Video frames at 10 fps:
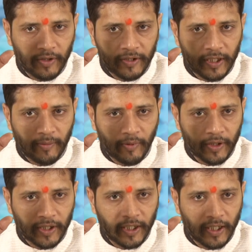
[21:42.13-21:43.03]
For instance, the
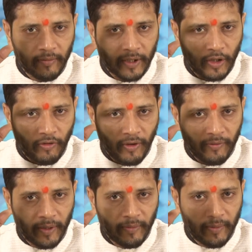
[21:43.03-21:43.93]
production in the month of
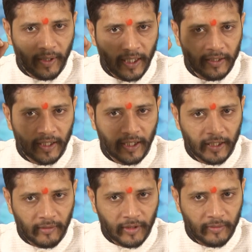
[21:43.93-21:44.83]
February may be less
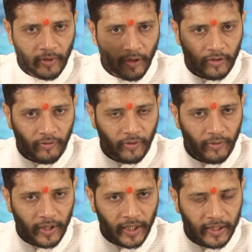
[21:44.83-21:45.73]
than other month because of
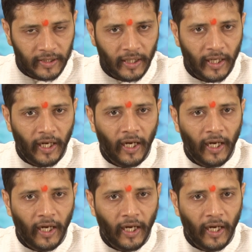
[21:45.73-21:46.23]
fewer days,